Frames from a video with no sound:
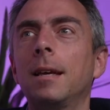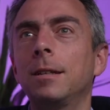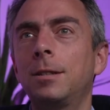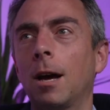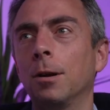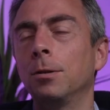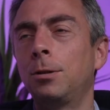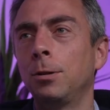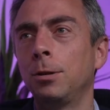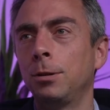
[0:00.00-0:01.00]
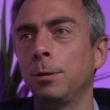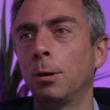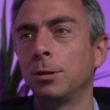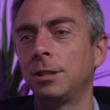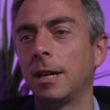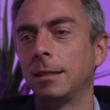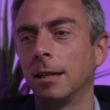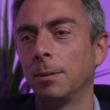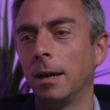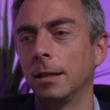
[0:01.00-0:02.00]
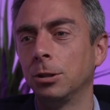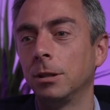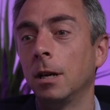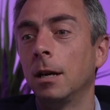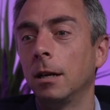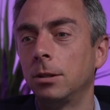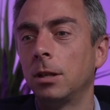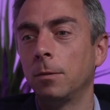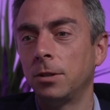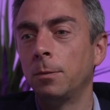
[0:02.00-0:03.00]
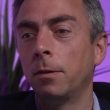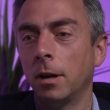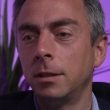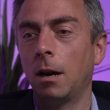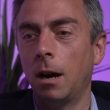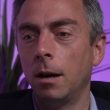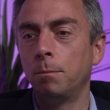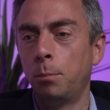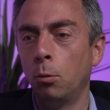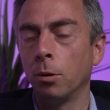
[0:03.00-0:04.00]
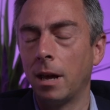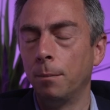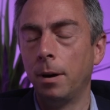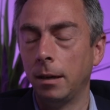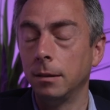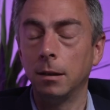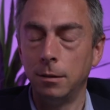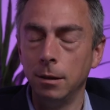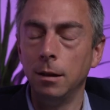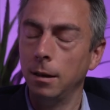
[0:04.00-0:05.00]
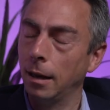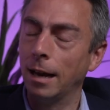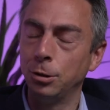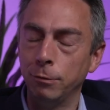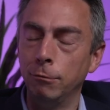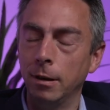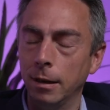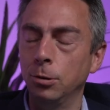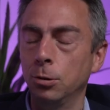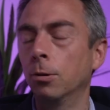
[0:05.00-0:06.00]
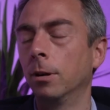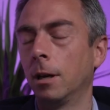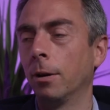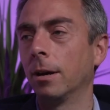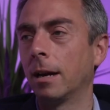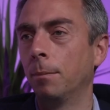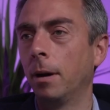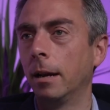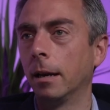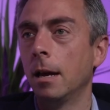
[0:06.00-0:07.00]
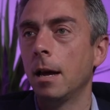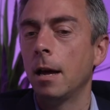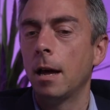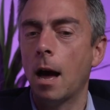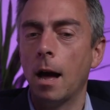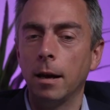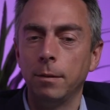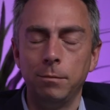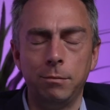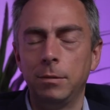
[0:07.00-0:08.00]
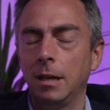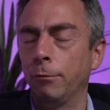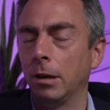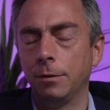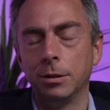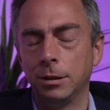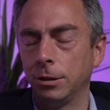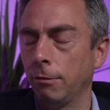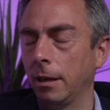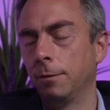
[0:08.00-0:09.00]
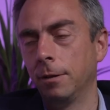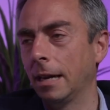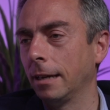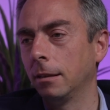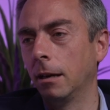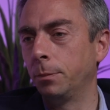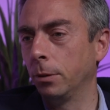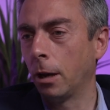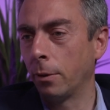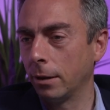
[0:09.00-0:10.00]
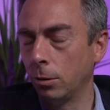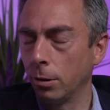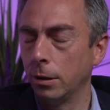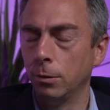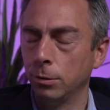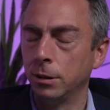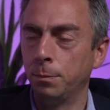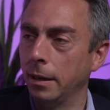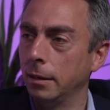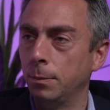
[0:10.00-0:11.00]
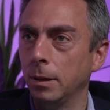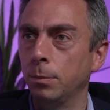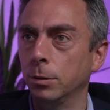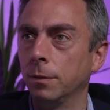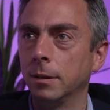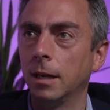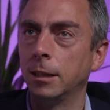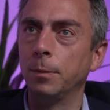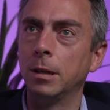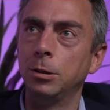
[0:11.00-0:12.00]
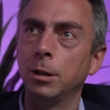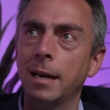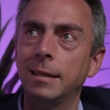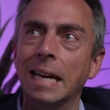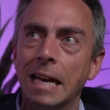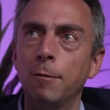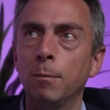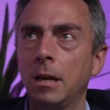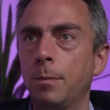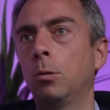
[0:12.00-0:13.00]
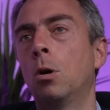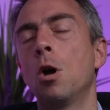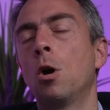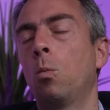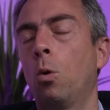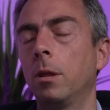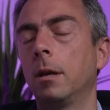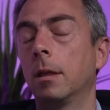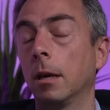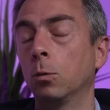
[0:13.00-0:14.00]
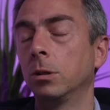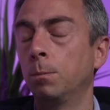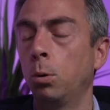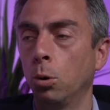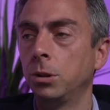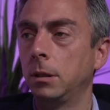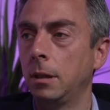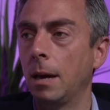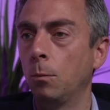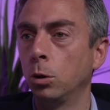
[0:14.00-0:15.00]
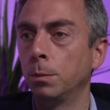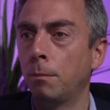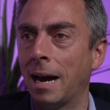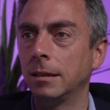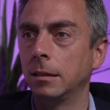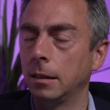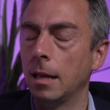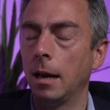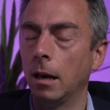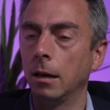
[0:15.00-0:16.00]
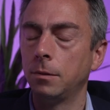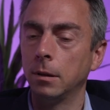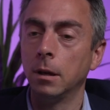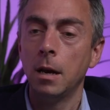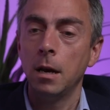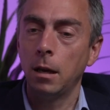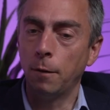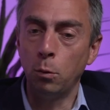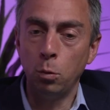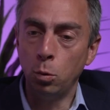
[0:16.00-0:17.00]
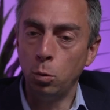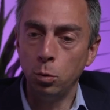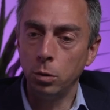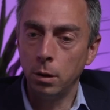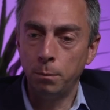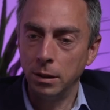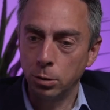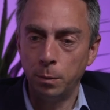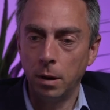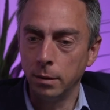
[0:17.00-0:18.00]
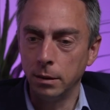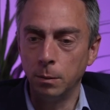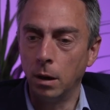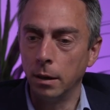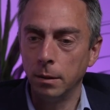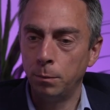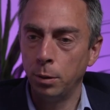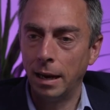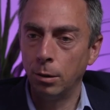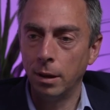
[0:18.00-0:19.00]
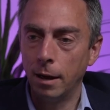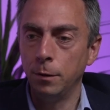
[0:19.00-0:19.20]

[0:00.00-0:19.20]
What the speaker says: So, do politicians get excited about elections? Some of us are born campaigners. I do actually really enjoy going out campaigning. Delivering leaflets is great for the exercise, but going out and knocking doors and speaking to people is fantastic because you get to hear from people what they think, what's important to them, what matters in their lives. And if all the political parties might put out their